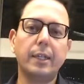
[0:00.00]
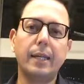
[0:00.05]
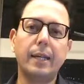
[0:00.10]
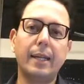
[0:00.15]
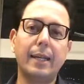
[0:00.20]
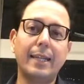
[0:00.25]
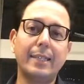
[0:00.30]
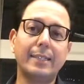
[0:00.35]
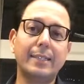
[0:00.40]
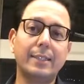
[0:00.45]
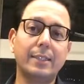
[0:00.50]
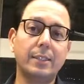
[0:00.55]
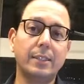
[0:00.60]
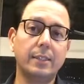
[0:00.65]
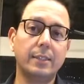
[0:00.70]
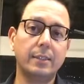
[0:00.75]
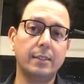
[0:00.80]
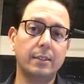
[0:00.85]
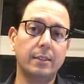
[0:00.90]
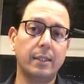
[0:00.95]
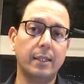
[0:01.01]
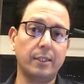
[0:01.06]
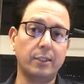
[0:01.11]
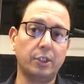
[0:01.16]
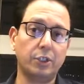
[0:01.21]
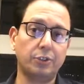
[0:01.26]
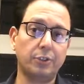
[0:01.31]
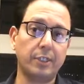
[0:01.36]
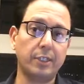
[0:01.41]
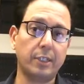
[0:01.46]
and less and
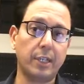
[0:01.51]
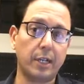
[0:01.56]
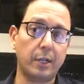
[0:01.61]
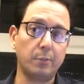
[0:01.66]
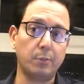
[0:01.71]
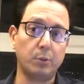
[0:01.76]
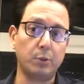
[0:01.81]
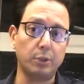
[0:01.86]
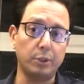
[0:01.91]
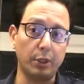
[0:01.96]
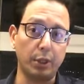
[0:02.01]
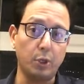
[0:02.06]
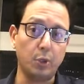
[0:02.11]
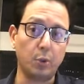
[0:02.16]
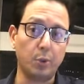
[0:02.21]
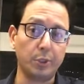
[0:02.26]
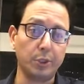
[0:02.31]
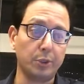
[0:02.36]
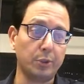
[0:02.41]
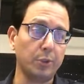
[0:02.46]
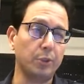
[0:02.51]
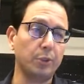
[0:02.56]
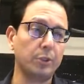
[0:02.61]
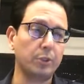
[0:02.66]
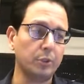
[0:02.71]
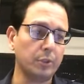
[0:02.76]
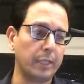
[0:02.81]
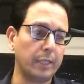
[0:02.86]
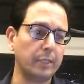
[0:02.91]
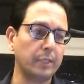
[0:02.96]
stress hormones. It lowers those,
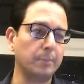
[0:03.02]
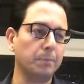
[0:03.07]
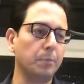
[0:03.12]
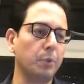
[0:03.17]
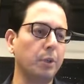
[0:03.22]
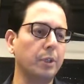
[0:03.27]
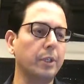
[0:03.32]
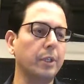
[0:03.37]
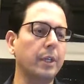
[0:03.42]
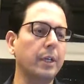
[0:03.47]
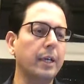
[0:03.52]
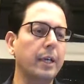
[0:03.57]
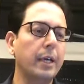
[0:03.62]
so that's important.